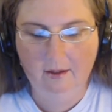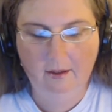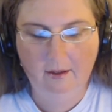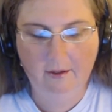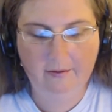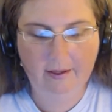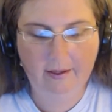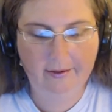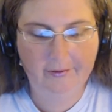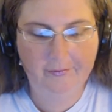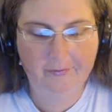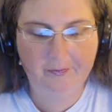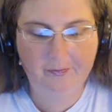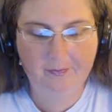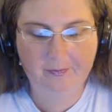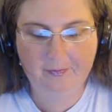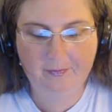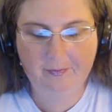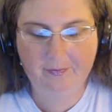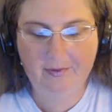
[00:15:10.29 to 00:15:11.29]
Okay.
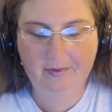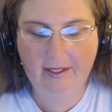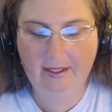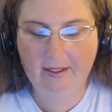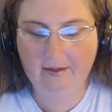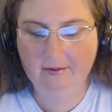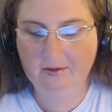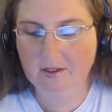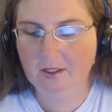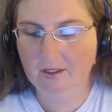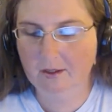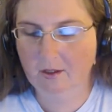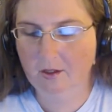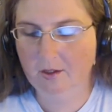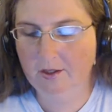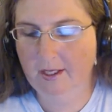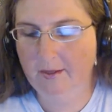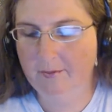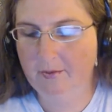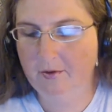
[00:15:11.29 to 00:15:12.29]
And I've said
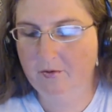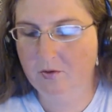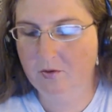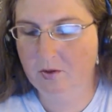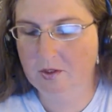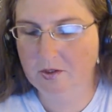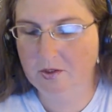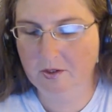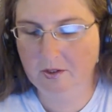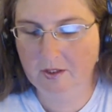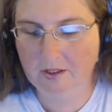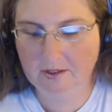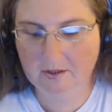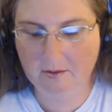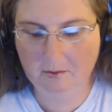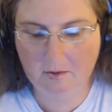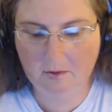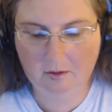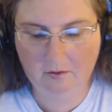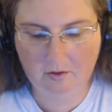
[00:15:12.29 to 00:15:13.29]
all that before, so
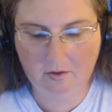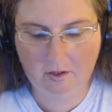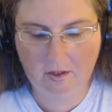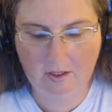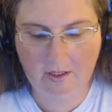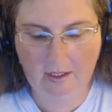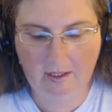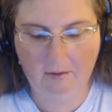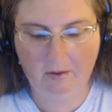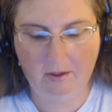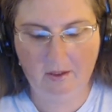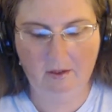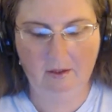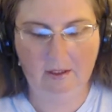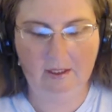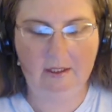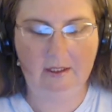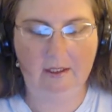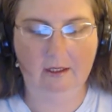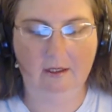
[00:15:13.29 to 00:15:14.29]
let's move on. I want to
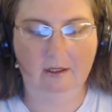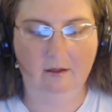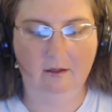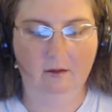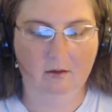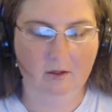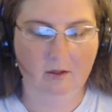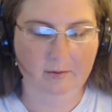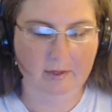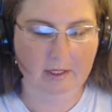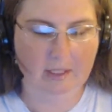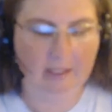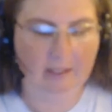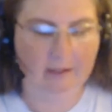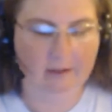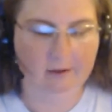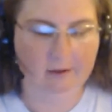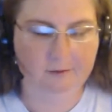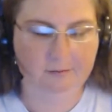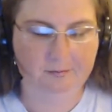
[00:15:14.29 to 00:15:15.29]
look at the Lenormand
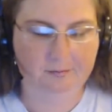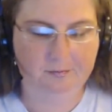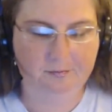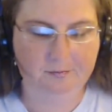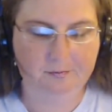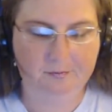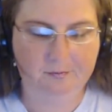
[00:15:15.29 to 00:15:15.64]
here.